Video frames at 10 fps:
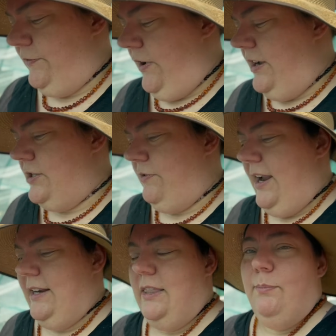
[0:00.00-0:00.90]
fires
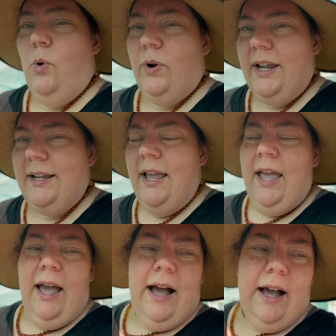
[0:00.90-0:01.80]
around in the morning,
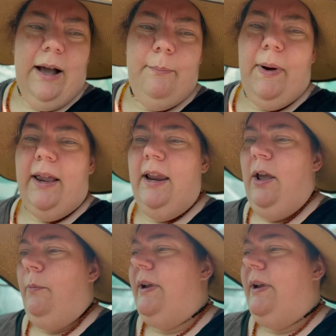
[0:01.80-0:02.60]
but we